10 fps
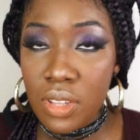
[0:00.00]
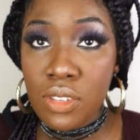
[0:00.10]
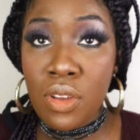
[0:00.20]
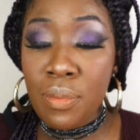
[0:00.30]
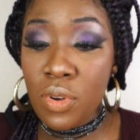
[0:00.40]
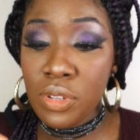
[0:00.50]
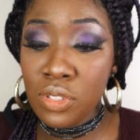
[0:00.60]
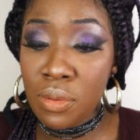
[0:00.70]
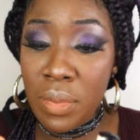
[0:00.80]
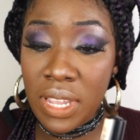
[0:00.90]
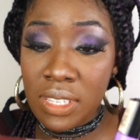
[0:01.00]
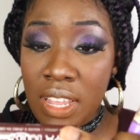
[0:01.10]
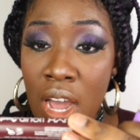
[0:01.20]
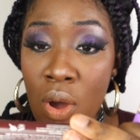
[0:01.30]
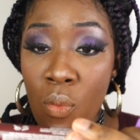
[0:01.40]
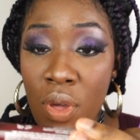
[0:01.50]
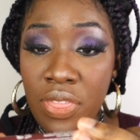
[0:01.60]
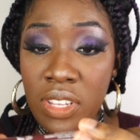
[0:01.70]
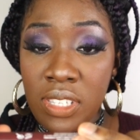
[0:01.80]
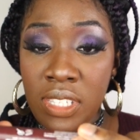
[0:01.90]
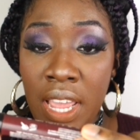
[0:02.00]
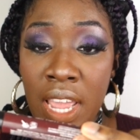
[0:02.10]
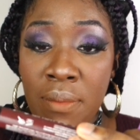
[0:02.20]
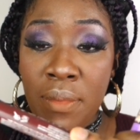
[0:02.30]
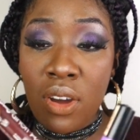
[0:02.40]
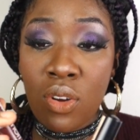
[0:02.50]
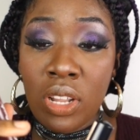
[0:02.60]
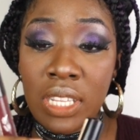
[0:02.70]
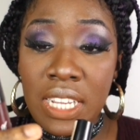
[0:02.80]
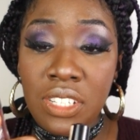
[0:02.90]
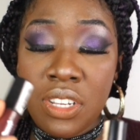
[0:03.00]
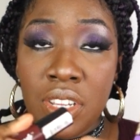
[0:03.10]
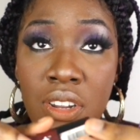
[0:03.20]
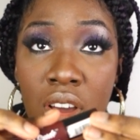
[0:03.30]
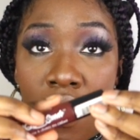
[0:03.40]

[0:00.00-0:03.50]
So I'm going to mix that with the same collection